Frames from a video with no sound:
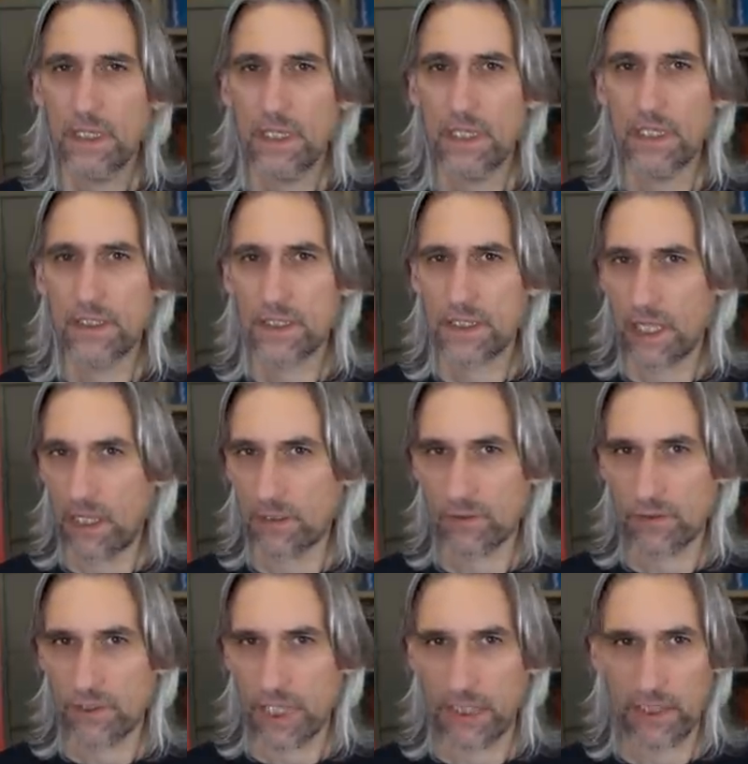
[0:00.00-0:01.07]
He's
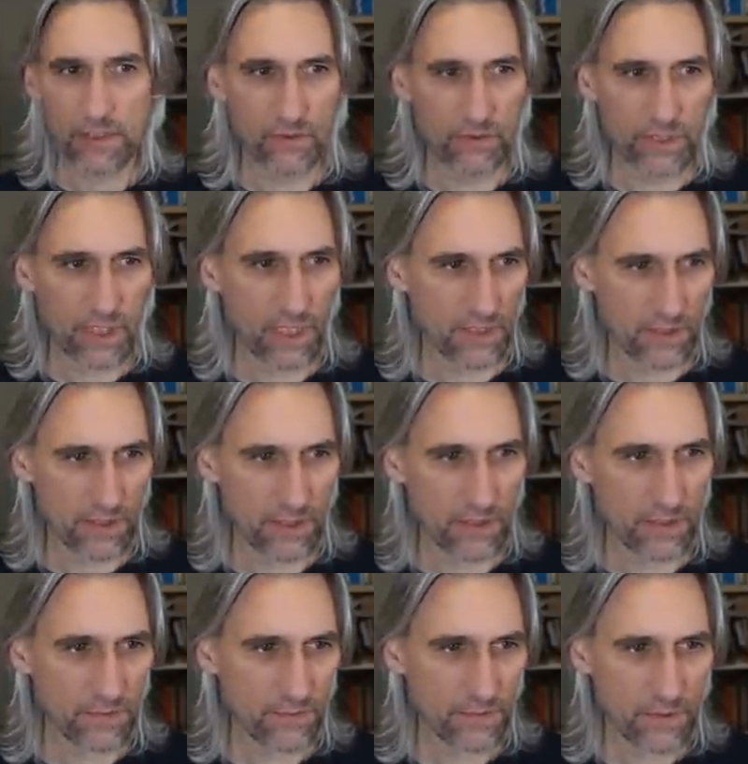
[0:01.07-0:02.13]
counterattacking on the king
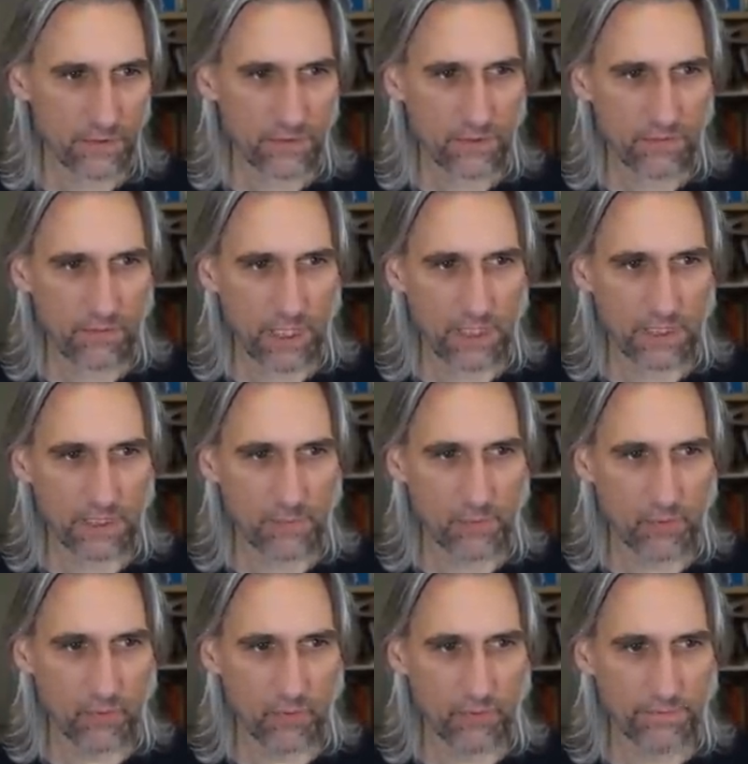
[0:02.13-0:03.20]
side, so threatening the
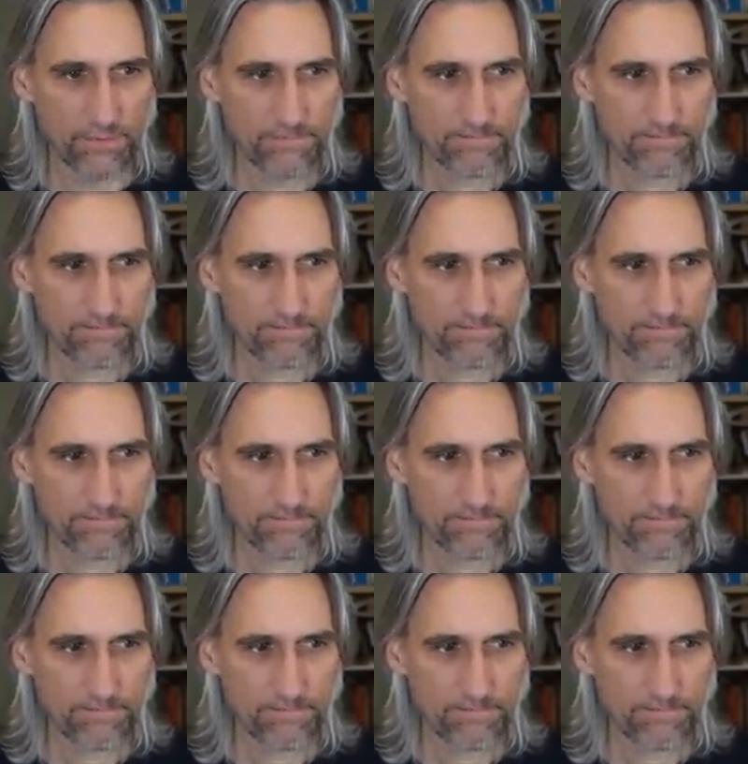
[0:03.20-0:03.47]
pawn.